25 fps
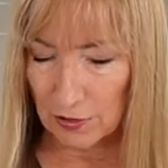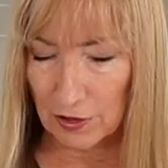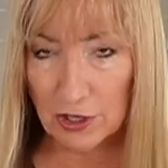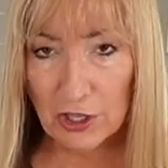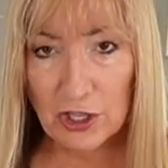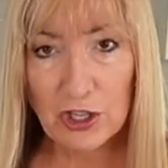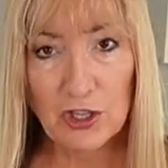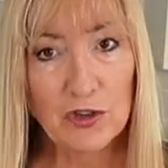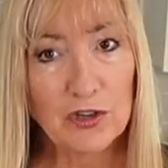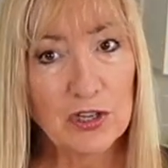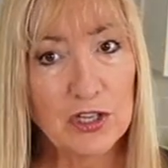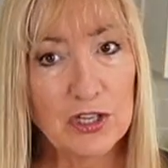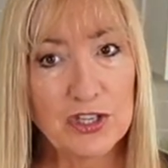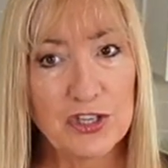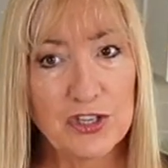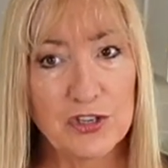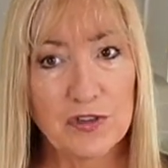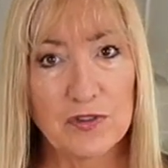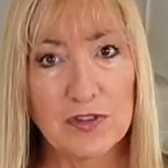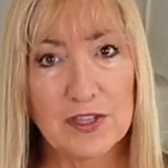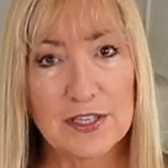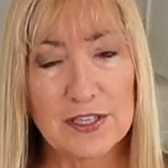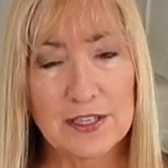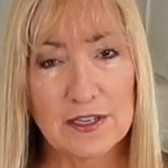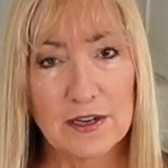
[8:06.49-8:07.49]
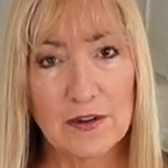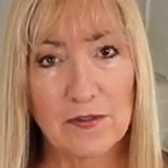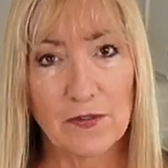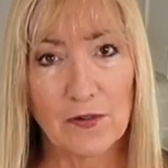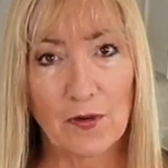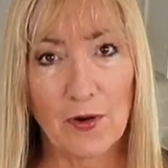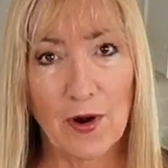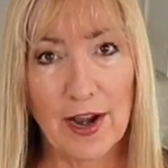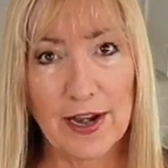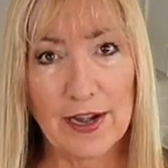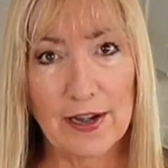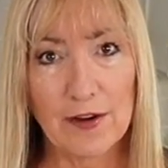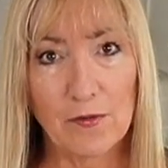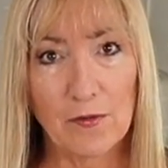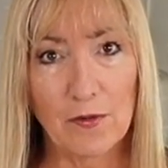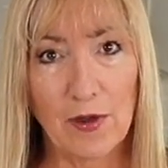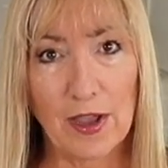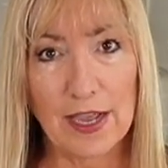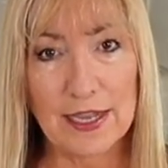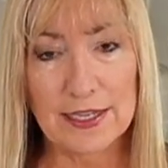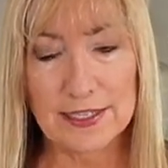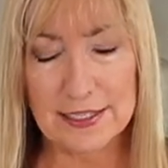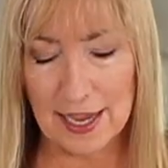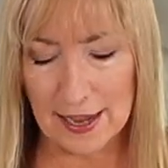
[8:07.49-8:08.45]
you can do this in a variety of ways.